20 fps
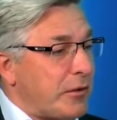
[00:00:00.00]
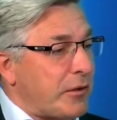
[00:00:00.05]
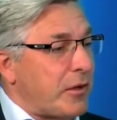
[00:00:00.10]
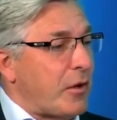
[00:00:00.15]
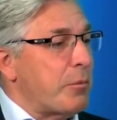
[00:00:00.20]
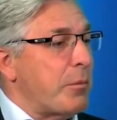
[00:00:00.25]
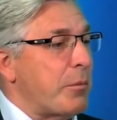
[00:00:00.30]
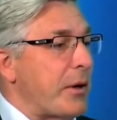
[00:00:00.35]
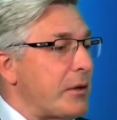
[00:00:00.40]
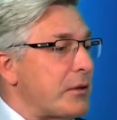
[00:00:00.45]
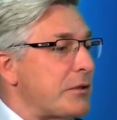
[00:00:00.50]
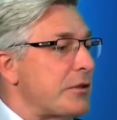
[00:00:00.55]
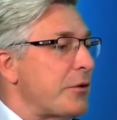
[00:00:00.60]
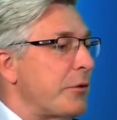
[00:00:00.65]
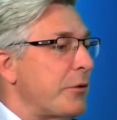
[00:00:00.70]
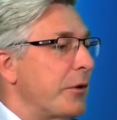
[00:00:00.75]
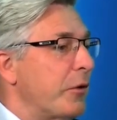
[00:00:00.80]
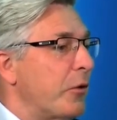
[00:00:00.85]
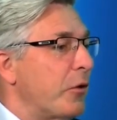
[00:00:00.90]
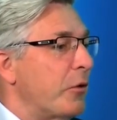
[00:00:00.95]

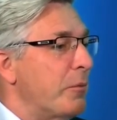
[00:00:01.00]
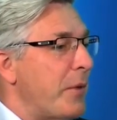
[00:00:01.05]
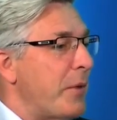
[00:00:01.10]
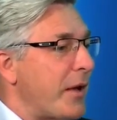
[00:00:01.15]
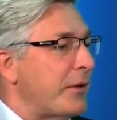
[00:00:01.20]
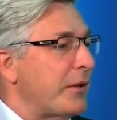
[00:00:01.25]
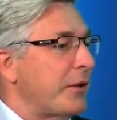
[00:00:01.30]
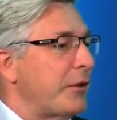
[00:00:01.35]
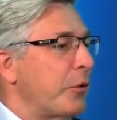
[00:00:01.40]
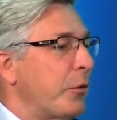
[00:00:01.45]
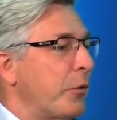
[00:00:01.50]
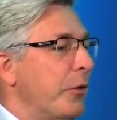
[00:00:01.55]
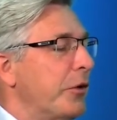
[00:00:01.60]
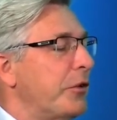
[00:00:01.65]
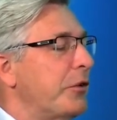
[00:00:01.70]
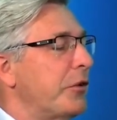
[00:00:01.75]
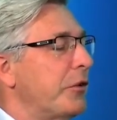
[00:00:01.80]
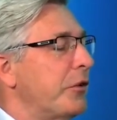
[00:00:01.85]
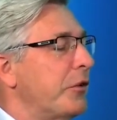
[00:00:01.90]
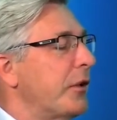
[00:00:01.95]
compulsory or mandatory
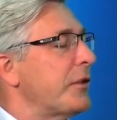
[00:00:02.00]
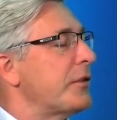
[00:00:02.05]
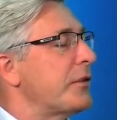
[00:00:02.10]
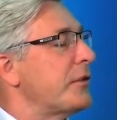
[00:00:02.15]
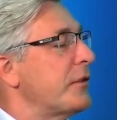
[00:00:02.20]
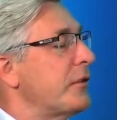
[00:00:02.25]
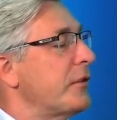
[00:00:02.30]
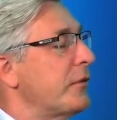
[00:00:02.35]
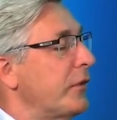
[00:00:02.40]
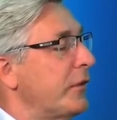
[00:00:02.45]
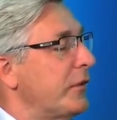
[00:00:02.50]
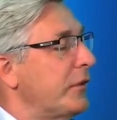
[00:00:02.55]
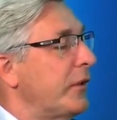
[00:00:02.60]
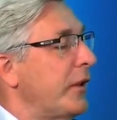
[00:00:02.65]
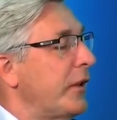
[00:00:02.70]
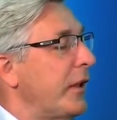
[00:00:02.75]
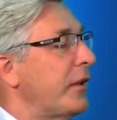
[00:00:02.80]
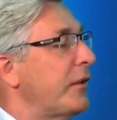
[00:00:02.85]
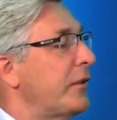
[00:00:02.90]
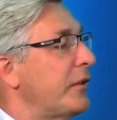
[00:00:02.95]
to just
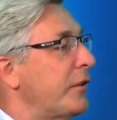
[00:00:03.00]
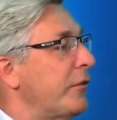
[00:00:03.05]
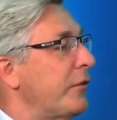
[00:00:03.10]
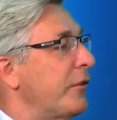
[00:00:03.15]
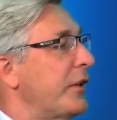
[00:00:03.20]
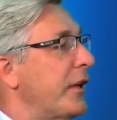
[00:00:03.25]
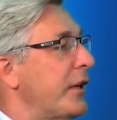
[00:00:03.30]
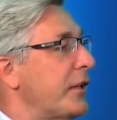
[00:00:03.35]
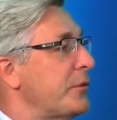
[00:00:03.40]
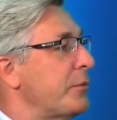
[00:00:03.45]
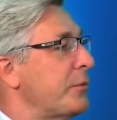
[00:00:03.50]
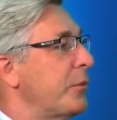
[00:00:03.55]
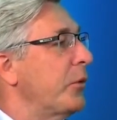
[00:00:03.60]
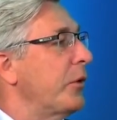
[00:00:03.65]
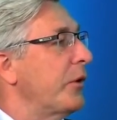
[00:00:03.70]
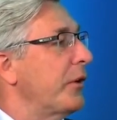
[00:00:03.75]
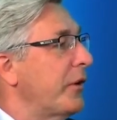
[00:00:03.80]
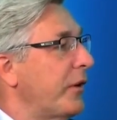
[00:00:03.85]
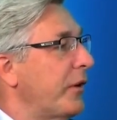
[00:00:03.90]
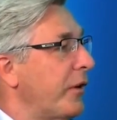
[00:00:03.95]
enter the
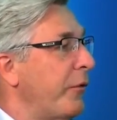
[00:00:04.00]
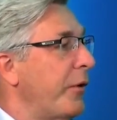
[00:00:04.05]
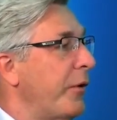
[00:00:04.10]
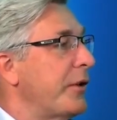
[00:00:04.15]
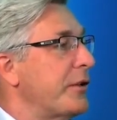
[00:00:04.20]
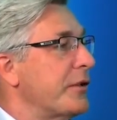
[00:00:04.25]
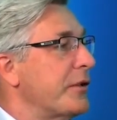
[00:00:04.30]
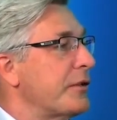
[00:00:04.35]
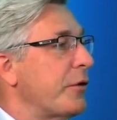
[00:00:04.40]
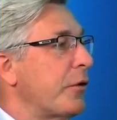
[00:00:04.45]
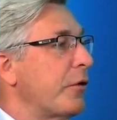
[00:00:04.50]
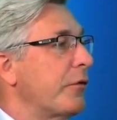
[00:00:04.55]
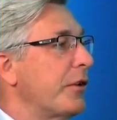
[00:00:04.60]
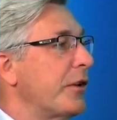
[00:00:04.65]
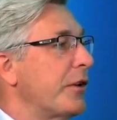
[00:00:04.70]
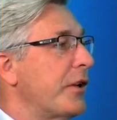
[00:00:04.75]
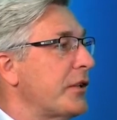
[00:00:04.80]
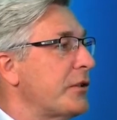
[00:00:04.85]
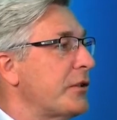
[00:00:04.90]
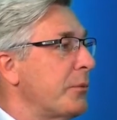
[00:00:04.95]
dashboard and register on the
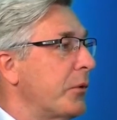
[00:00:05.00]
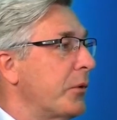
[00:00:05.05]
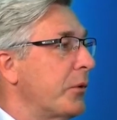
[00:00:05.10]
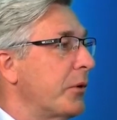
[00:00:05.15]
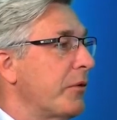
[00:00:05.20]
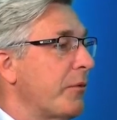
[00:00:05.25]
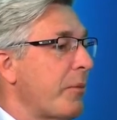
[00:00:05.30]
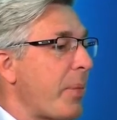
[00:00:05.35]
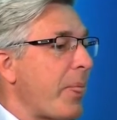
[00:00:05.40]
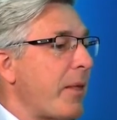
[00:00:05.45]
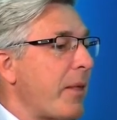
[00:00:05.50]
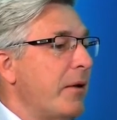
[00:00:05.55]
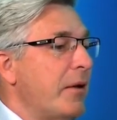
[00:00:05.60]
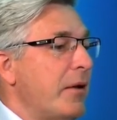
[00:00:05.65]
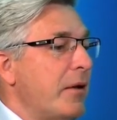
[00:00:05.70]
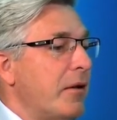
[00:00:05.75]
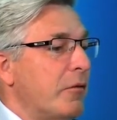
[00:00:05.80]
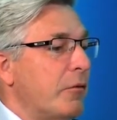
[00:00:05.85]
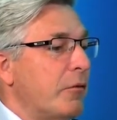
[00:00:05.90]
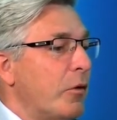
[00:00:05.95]
dashboard.
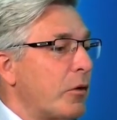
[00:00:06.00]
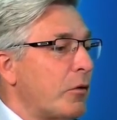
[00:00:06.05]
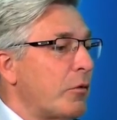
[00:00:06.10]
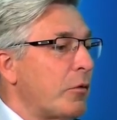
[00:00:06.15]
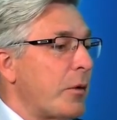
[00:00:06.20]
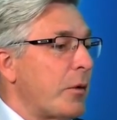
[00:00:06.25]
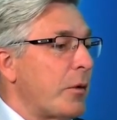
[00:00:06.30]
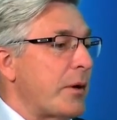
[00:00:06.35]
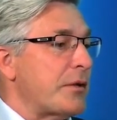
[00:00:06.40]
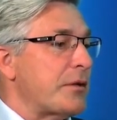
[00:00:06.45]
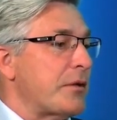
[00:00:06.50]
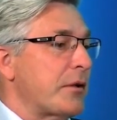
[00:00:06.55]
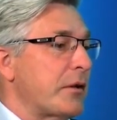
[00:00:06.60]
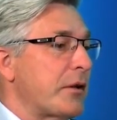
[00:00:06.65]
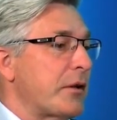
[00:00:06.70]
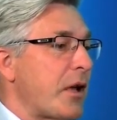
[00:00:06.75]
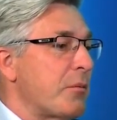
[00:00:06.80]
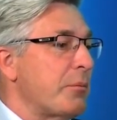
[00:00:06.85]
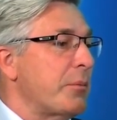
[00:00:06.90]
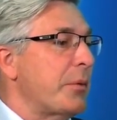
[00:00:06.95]
Volvo as a
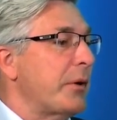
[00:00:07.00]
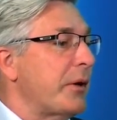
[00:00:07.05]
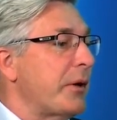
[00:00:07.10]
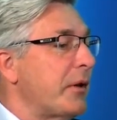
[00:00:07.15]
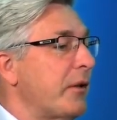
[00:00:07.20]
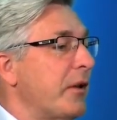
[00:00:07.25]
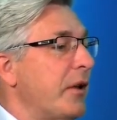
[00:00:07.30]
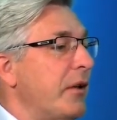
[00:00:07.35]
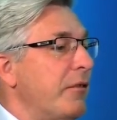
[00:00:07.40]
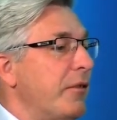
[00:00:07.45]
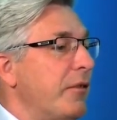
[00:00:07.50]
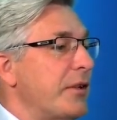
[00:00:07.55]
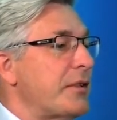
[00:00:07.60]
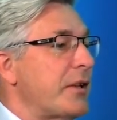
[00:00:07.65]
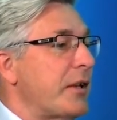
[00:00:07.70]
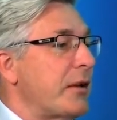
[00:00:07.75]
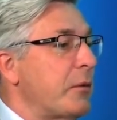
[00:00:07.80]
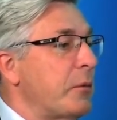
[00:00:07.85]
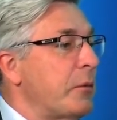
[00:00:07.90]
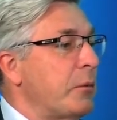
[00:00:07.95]
company, they
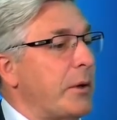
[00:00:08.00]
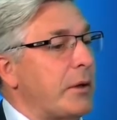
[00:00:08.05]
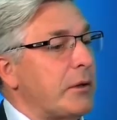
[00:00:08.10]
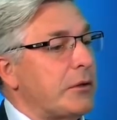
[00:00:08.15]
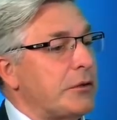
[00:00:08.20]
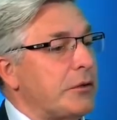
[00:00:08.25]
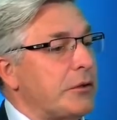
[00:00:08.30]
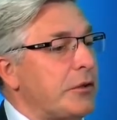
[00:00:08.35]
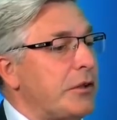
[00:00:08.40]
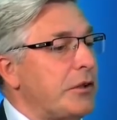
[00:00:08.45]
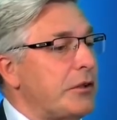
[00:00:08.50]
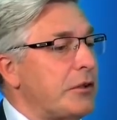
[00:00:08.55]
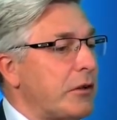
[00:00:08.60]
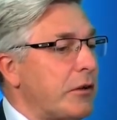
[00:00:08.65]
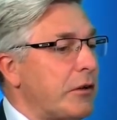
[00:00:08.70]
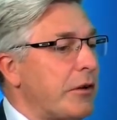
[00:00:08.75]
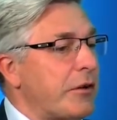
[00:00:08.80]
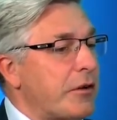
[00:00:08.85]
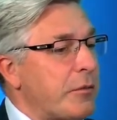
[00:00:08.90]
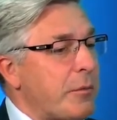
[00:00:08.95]
say, well, you need to
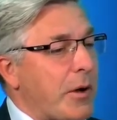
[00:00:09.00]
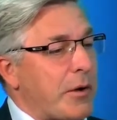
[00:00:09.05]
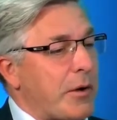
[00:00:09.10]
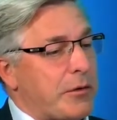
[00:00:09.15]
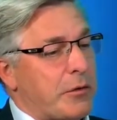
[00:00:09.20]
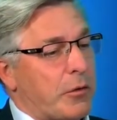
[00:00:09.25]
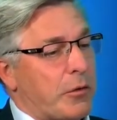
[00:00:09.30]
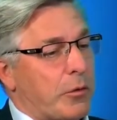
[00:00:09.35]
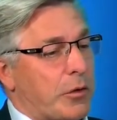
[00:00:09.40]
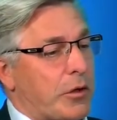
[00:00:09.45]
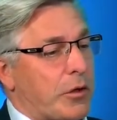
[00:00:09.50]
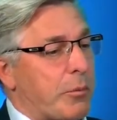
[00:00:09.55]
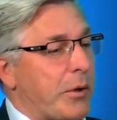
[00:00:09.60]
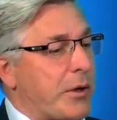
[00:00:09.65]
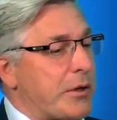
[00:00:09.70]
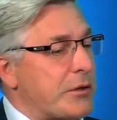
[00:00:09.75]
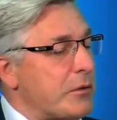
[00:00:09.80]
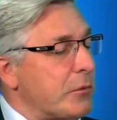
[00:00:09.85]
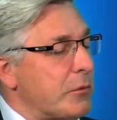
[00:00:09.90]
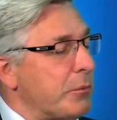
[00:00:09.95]
learn about your
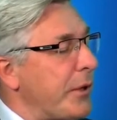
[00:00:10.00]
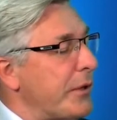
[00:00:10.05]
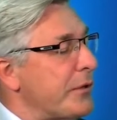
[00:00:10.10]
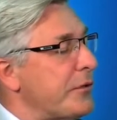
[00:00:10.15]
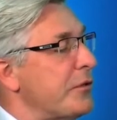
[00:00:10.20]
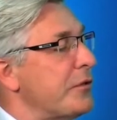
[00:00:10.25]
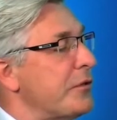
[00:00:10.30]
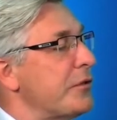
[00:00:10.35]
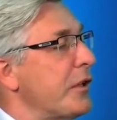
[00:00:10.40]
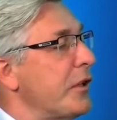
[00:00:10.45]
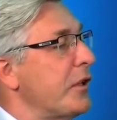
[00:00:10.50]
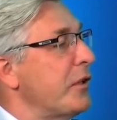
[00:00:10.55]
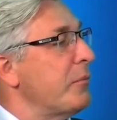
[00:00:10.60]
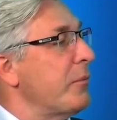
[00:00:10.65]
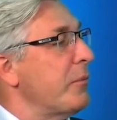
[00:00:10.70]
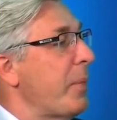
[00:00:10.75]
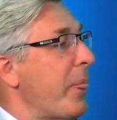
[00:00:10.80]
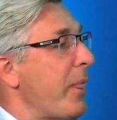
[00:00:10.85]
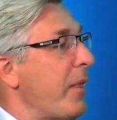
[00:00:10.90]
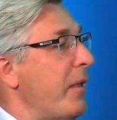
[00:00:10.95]
occupational pension
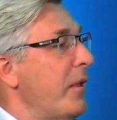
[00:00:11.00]
scheme,